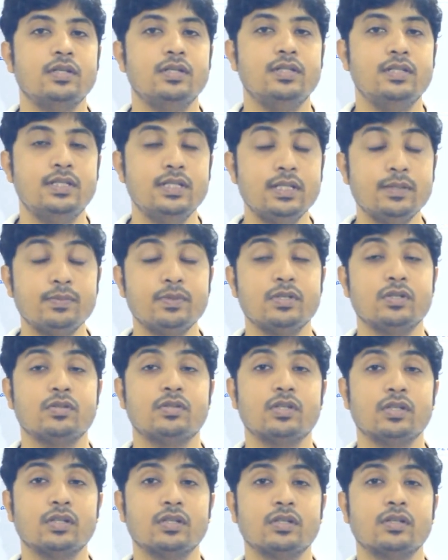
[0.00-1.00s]
deep into
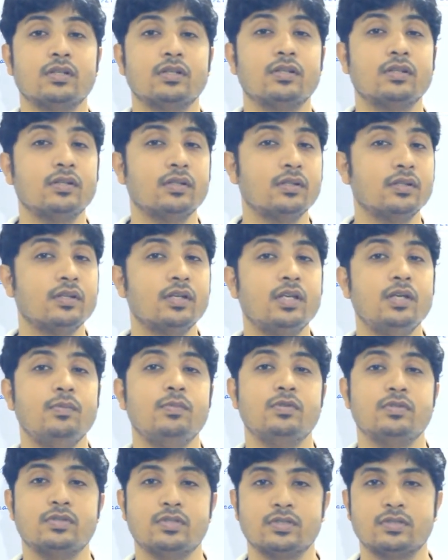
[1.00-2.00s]
the
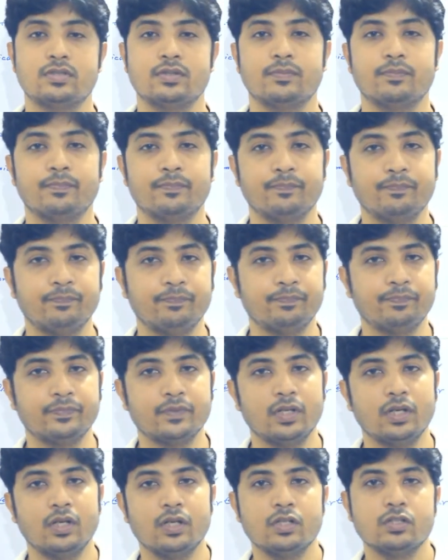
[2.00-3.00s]
immune system.
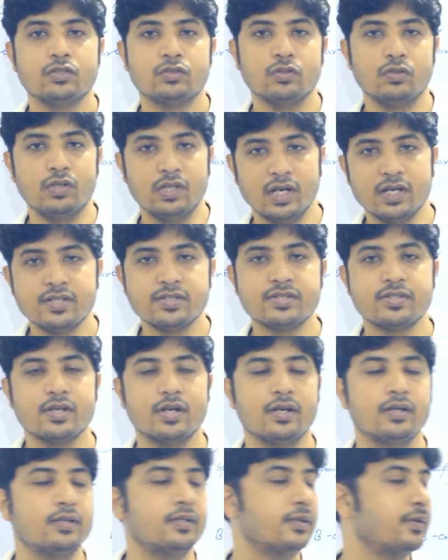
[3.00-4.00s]
So let's
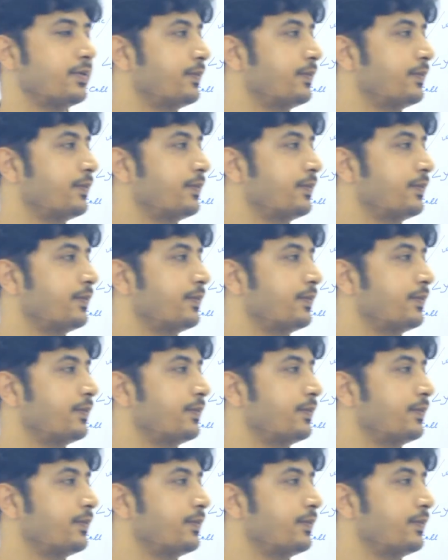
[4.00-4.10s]
start.